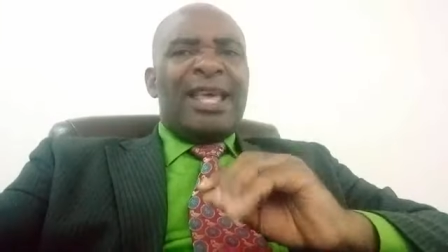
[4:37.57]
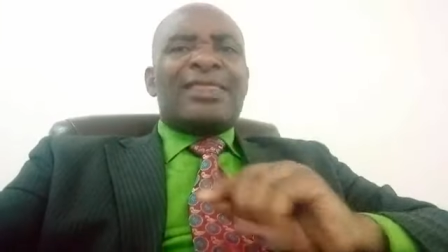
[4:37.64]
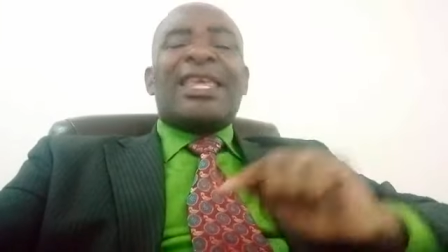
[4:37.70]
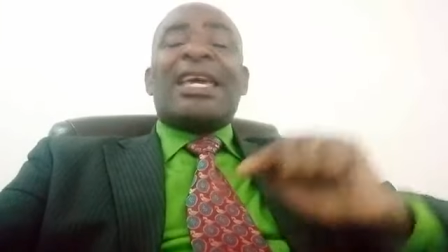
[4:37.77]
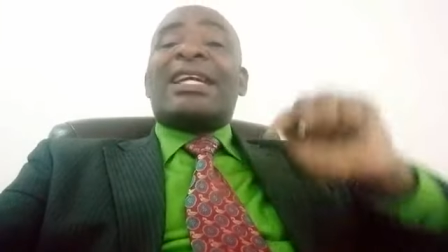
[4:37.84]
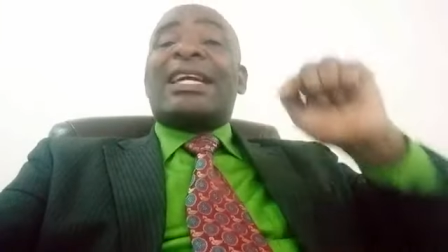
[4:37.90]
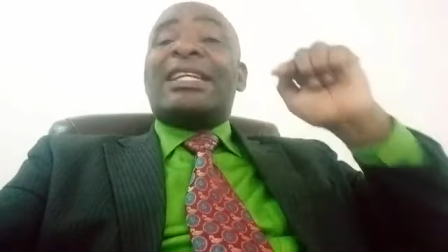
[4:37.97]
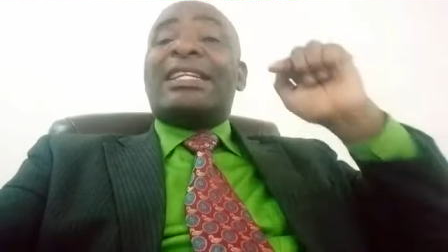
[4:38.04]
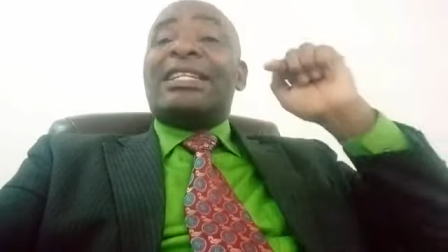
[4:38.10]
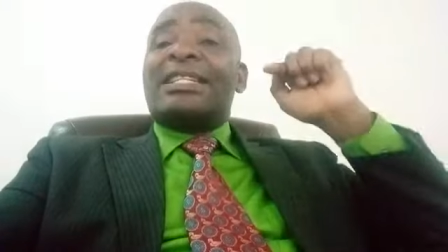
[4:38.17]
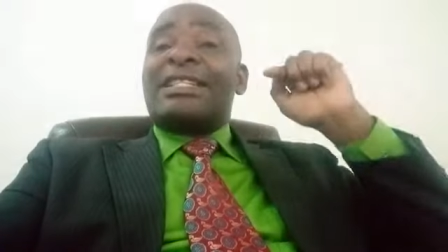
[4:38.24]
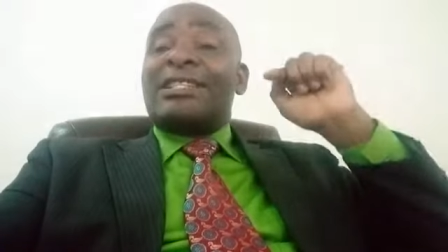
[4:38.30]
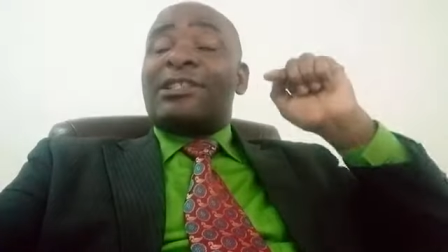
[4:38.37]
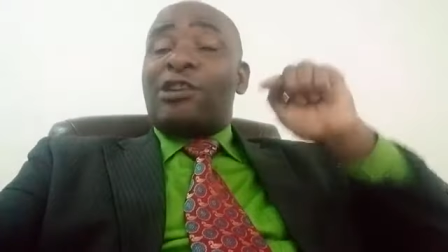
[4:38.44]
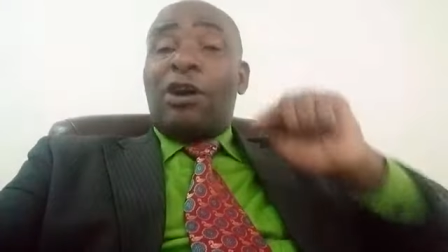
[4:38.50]
They
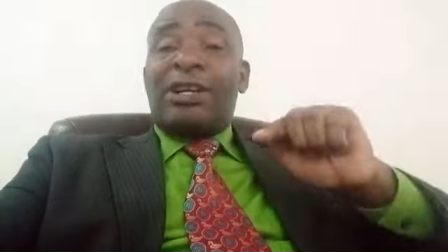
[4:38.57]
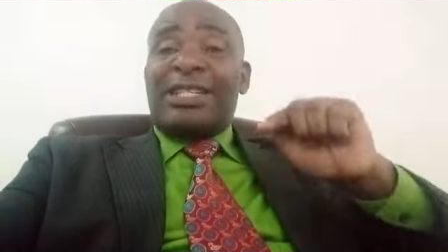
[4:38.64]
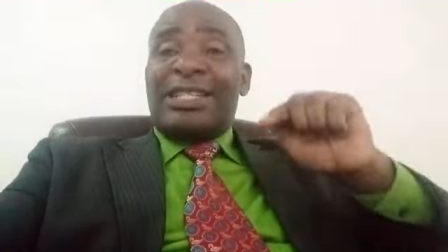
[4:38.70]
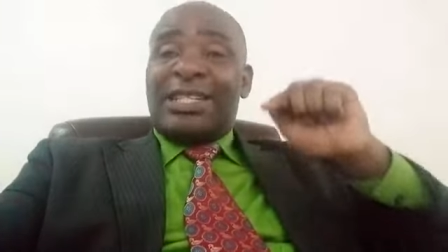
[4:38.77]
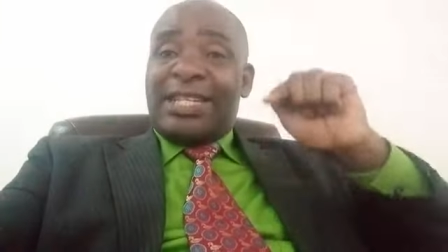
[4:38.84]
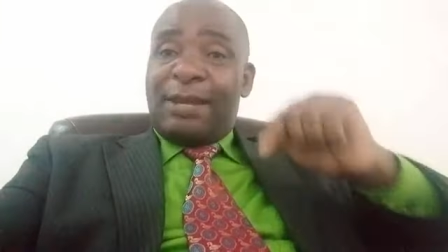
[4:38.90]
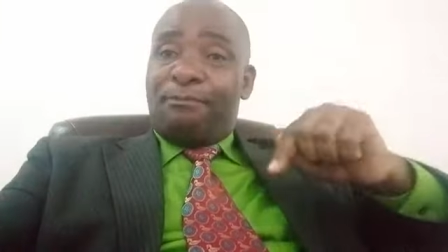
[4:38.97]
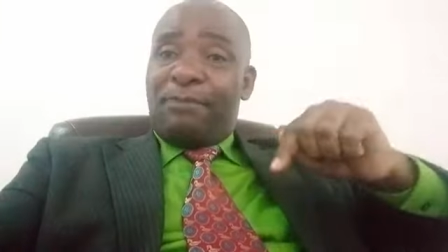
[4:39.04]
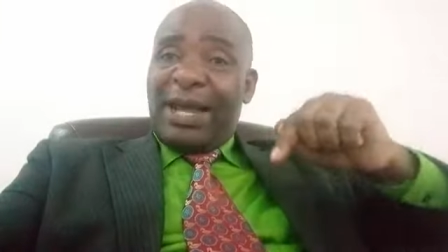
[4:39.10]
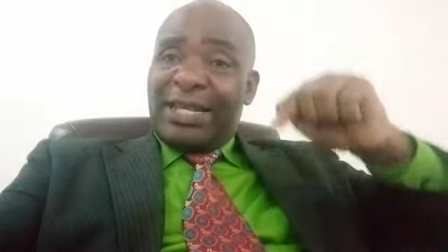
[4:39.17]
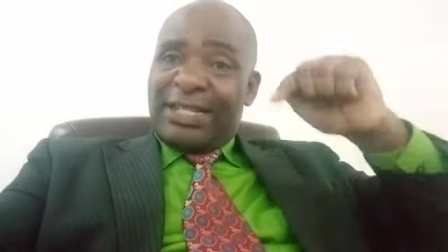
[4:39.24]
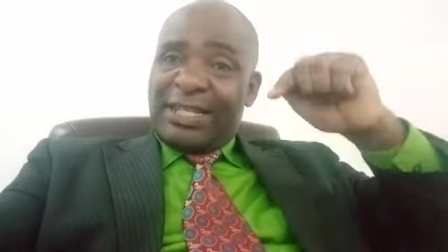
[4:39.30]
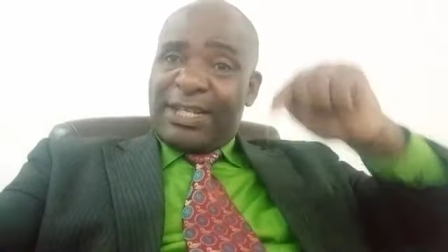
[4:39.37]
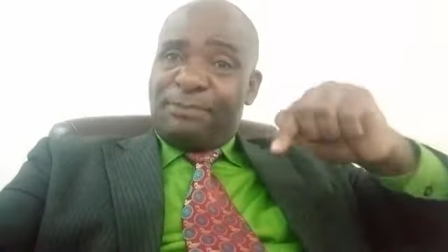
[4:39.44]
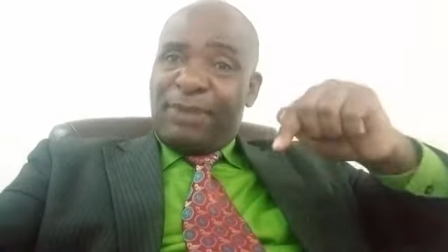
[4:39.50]
can go deep
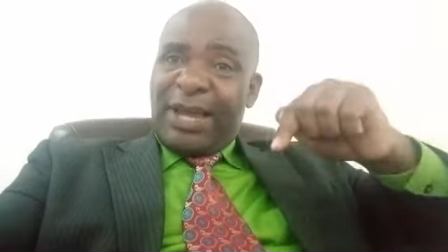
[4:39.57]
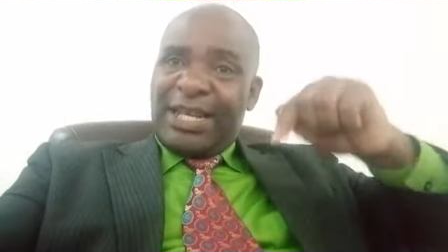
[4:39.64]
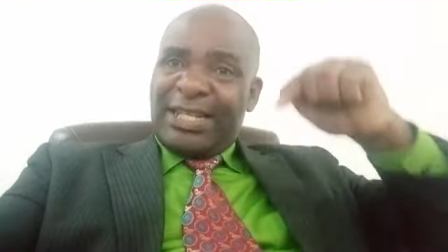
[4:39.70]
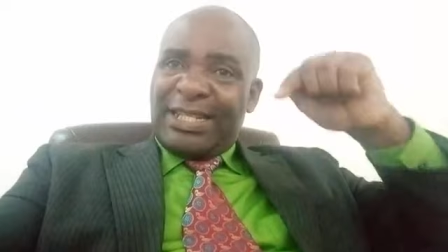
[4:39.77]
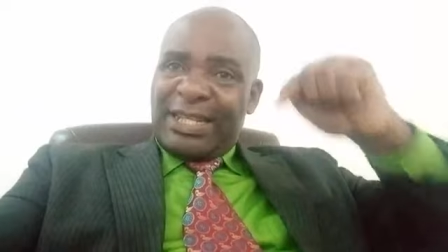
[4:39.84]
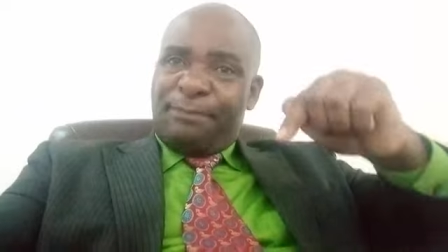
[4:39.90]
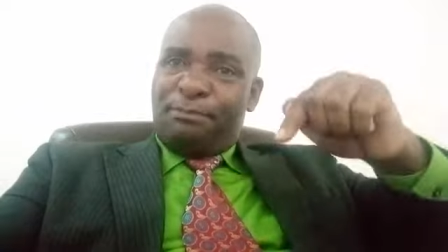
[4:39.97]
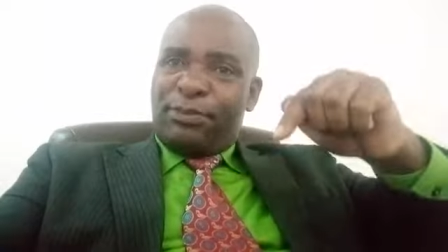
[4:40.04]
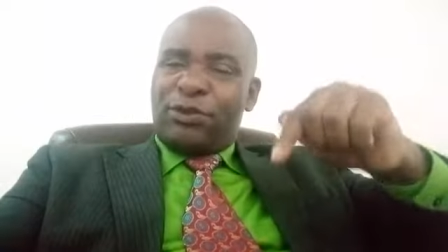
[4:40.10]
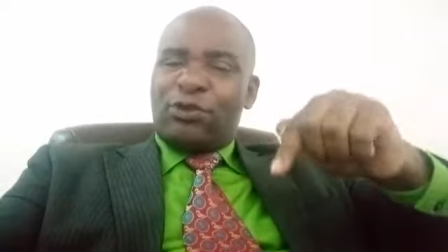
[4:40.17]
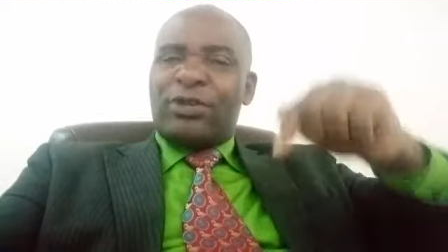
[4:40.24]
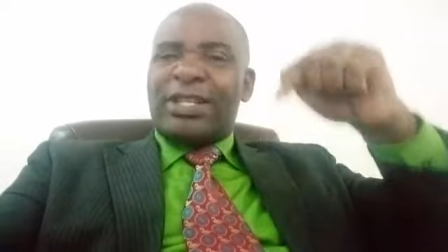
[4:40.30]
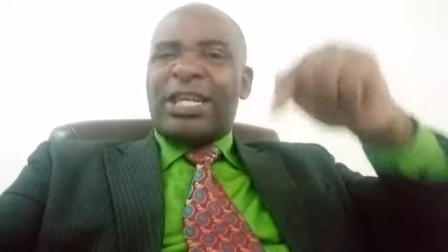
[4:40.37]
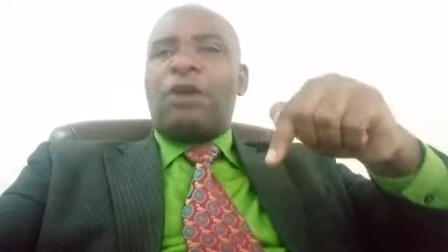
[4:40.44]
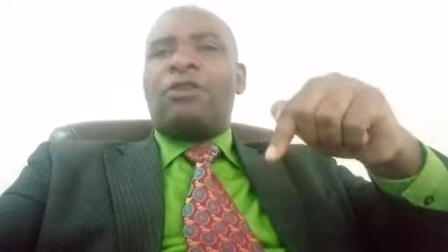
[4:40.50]
and deep and deep to
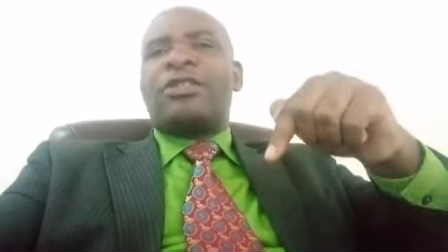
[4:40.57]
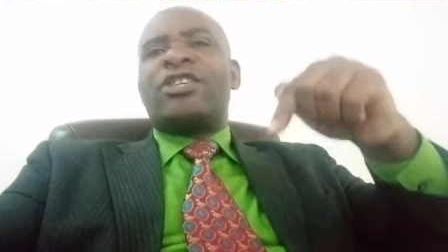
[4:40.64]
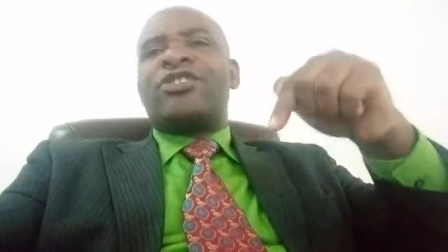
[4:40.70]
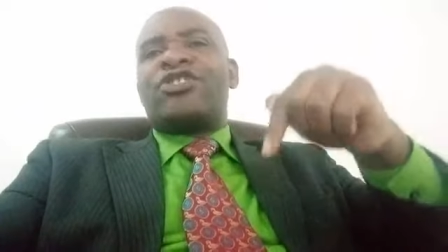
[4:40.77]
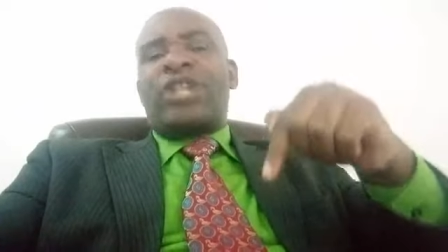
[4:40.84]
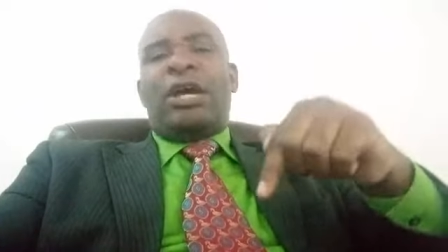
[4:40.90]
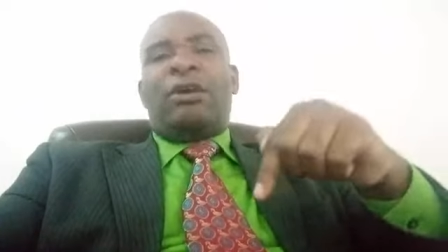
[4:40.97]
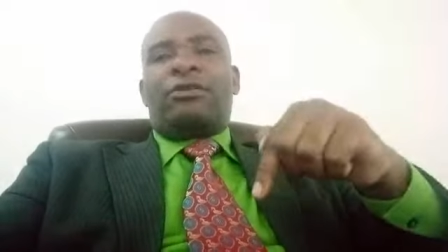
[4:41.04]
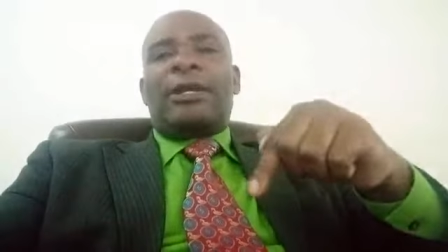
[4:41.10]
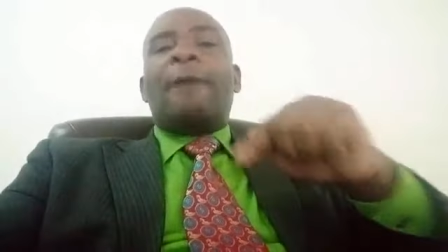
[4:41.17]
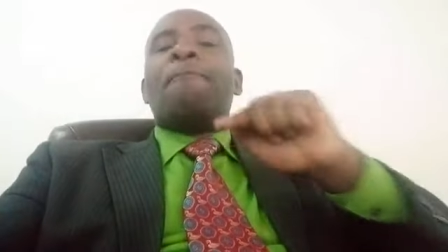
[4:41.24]
tell this child